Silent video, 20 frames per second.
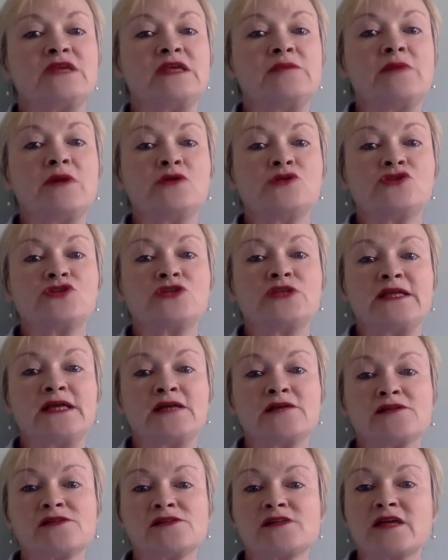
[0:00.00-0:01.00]
emotionally
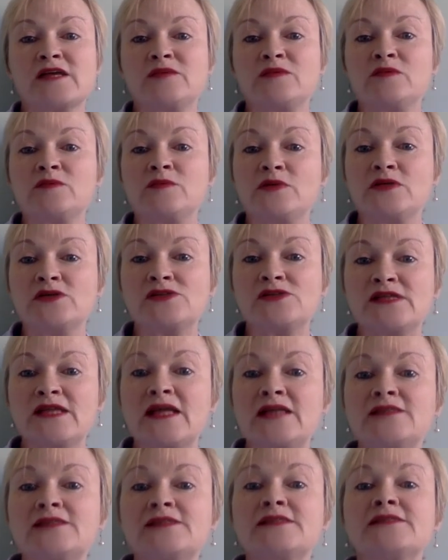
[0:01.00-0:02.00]
unstable
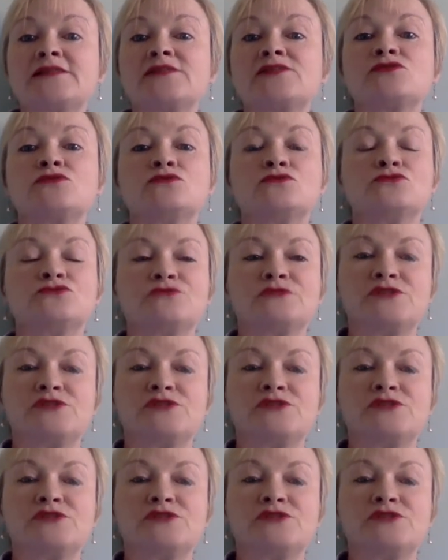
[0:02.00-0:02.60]
personality disorder,